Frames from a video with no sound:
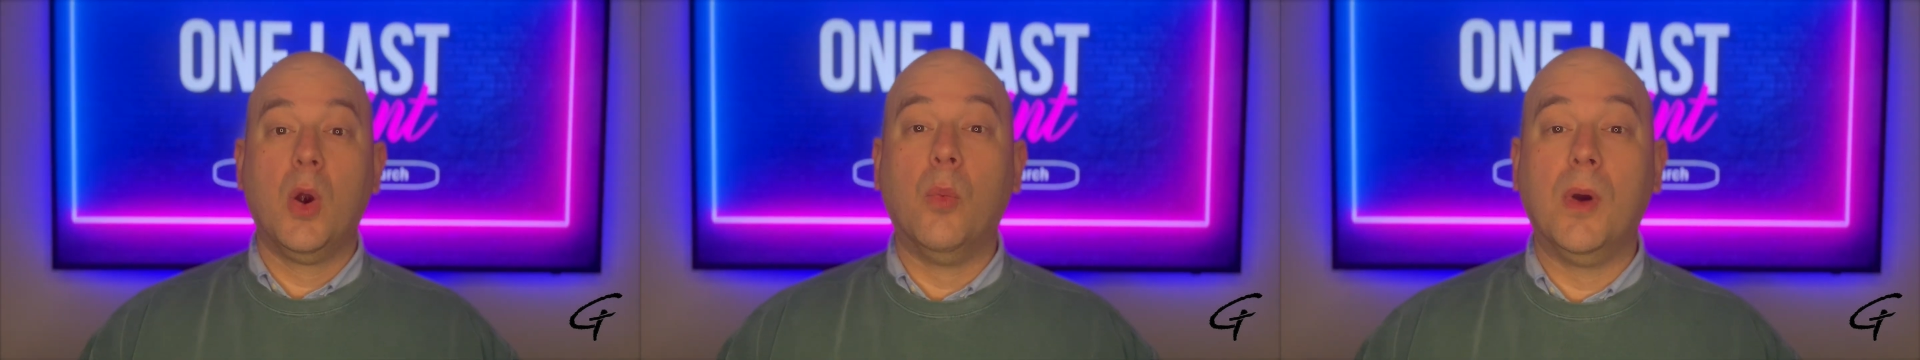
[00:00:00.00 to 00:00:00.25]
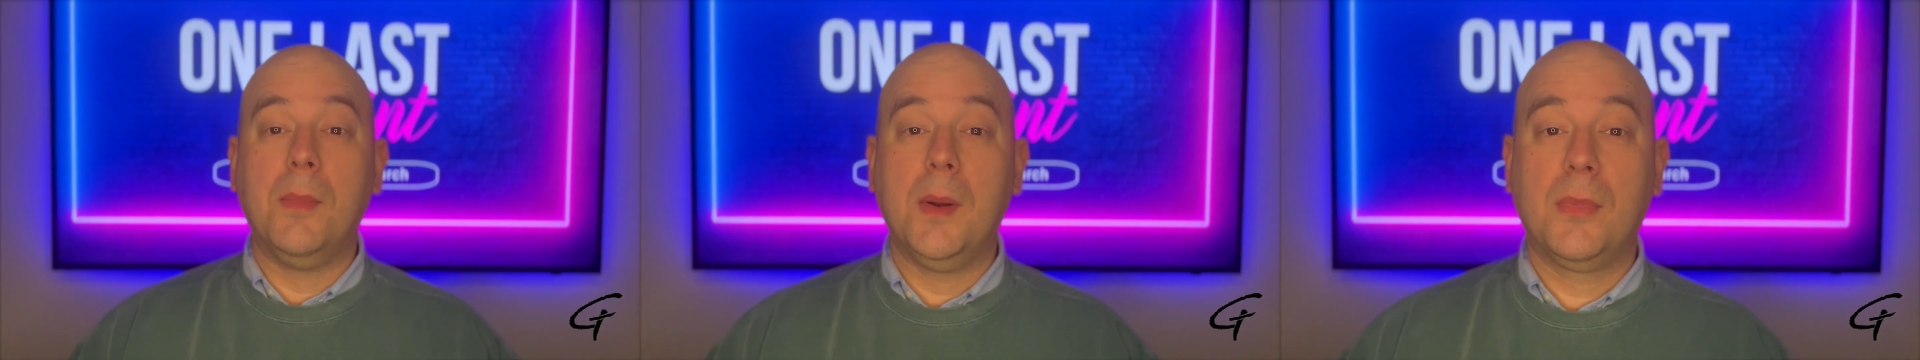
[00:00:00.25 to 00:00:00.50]

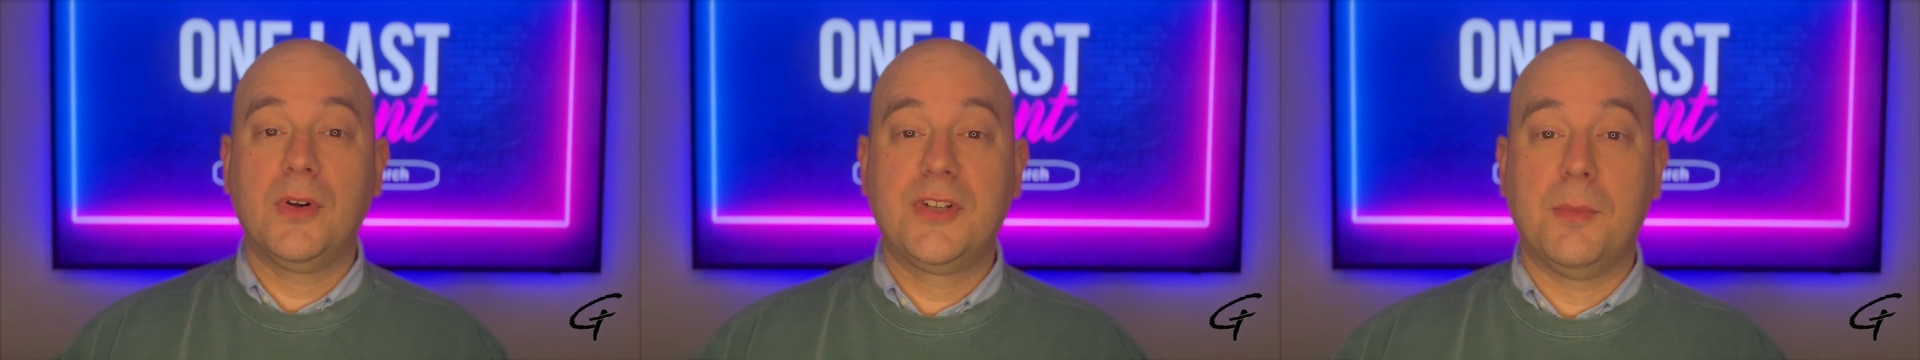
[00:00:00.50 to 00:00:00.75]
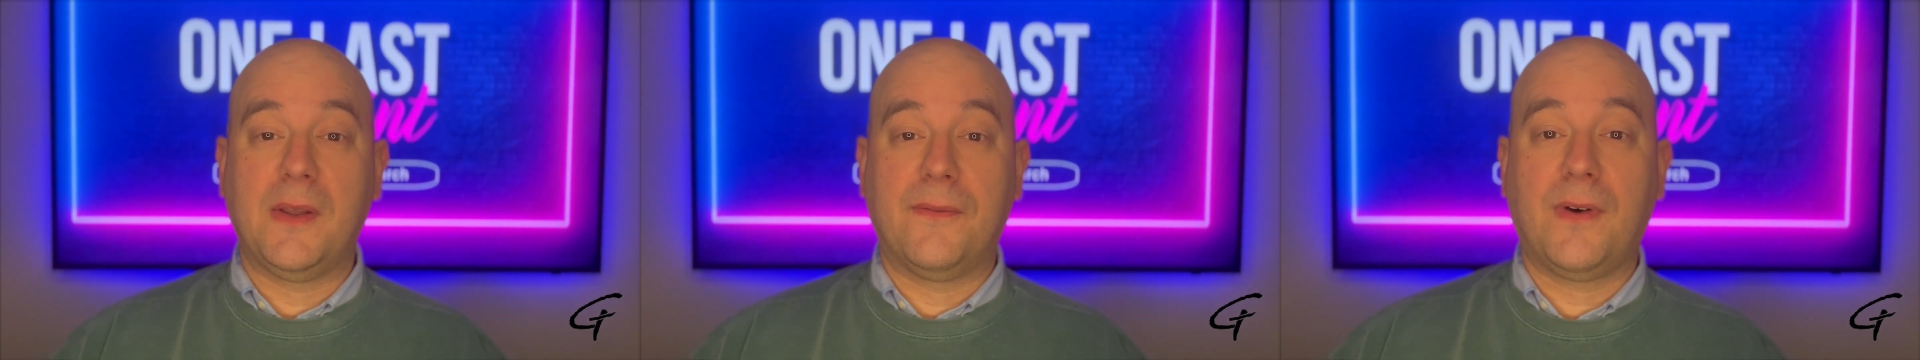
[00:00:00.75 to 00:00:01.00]
Remember to
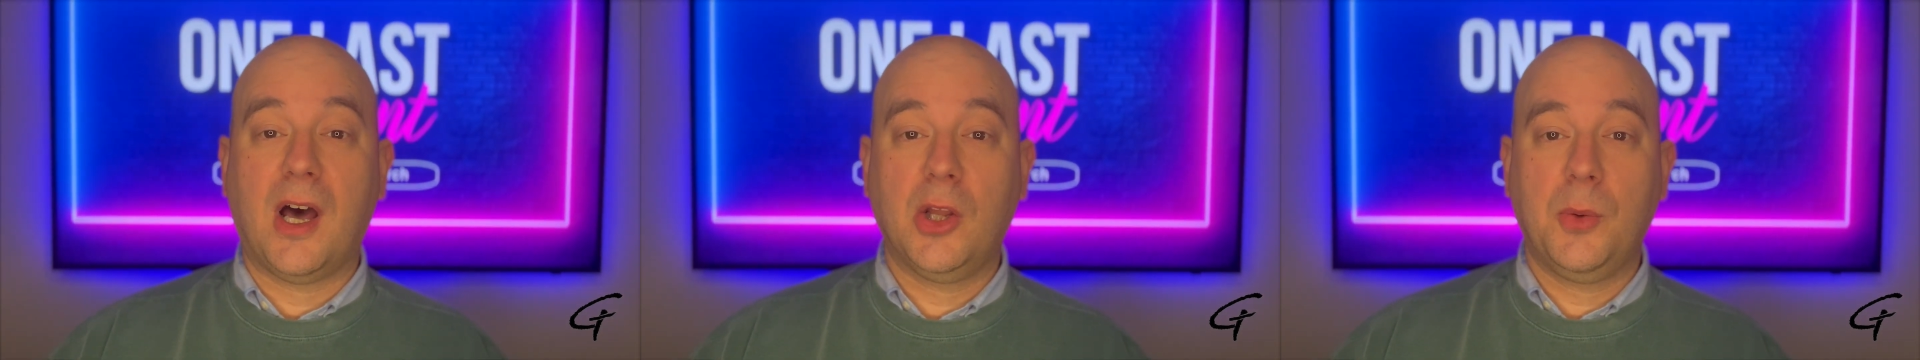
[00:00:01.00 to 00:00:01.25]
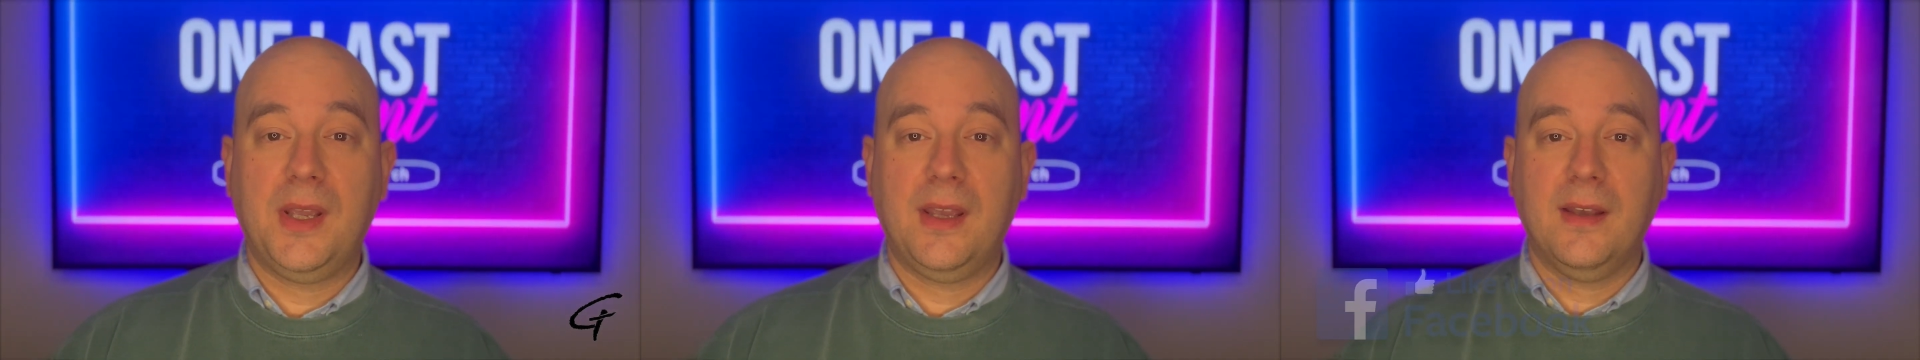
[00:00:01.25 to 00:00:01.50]
be
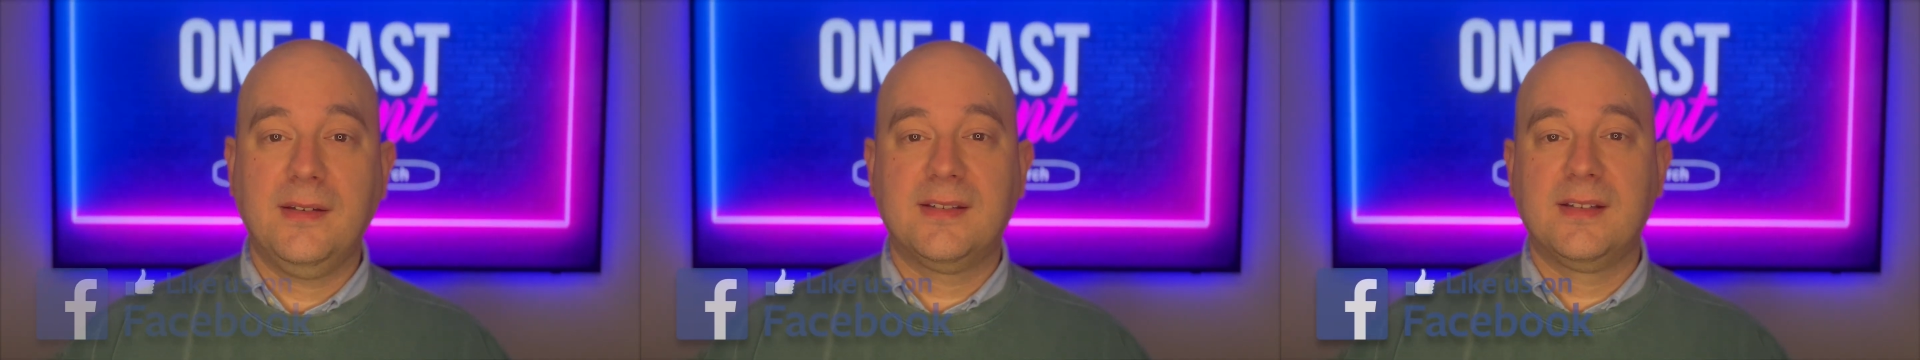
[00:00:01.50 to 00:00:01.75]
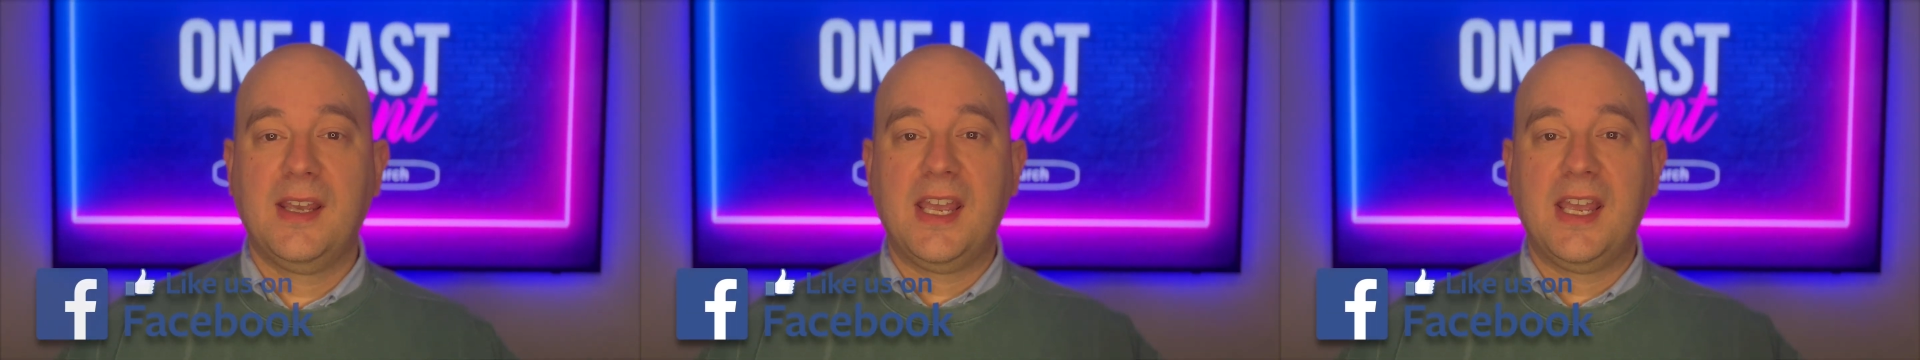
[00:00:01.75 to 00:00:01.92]
following us